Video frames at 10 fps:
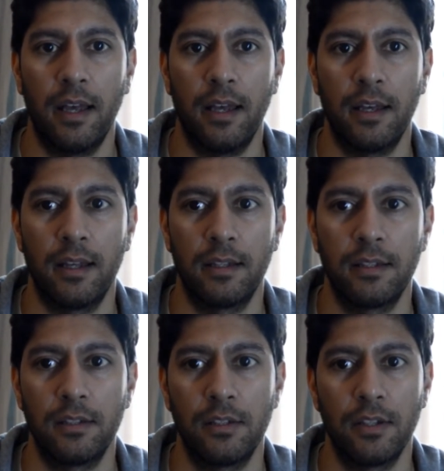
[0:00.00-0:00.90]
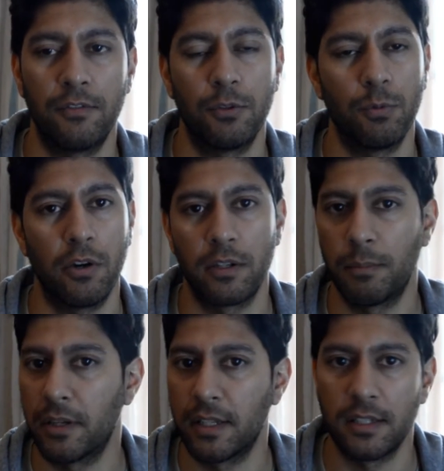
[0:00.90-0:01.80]
And if you're worried
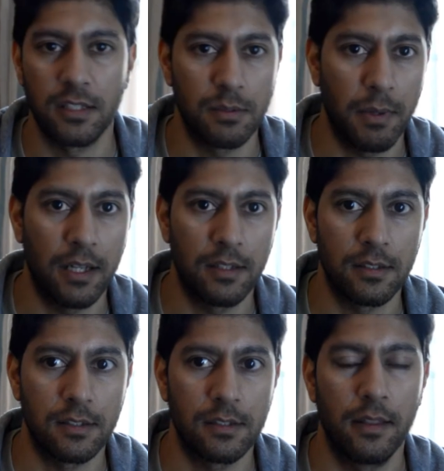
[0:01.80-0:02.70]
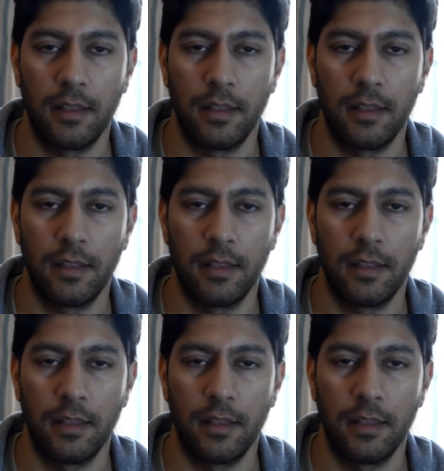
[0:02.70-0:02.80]
about any smells,